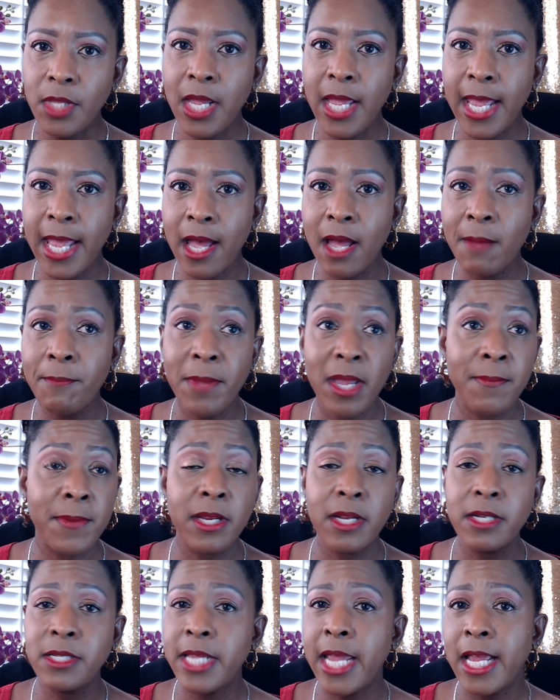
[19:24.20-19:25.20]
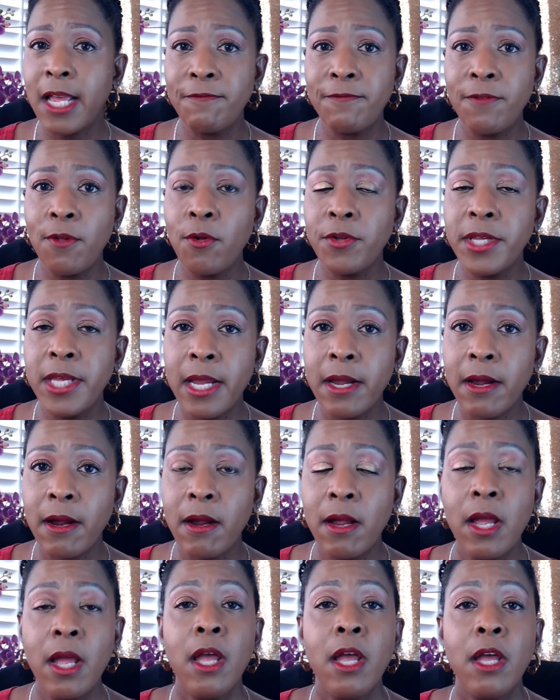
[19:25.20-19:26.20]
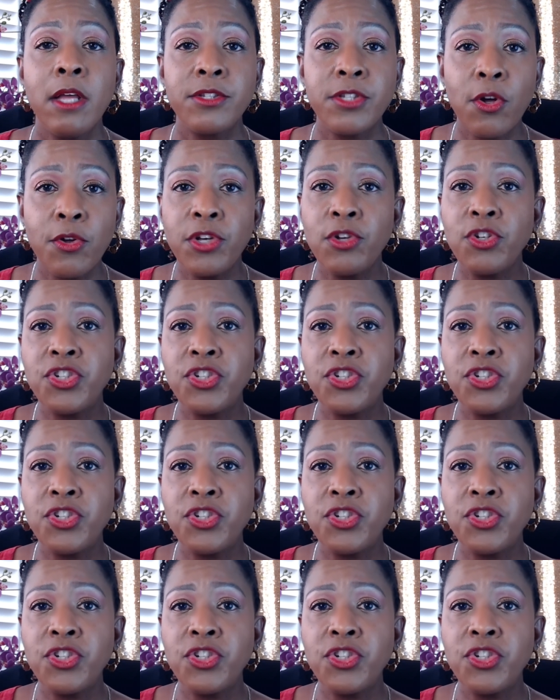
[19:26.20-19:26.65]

And maybe it'll take a full year. So you